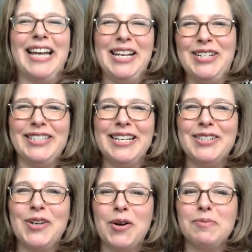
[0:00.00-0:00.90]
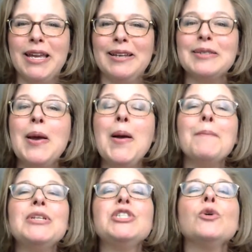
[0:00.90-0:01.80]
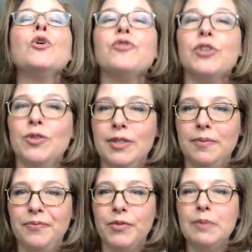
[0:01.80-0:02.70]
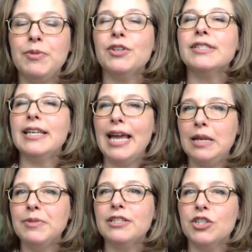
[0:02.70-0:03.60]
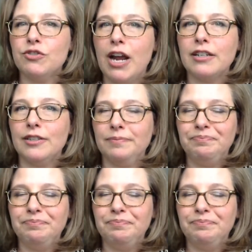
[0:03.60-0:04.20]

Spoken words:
I just like to talk with my hands, but don't overuse them, right? Because they can be distracting.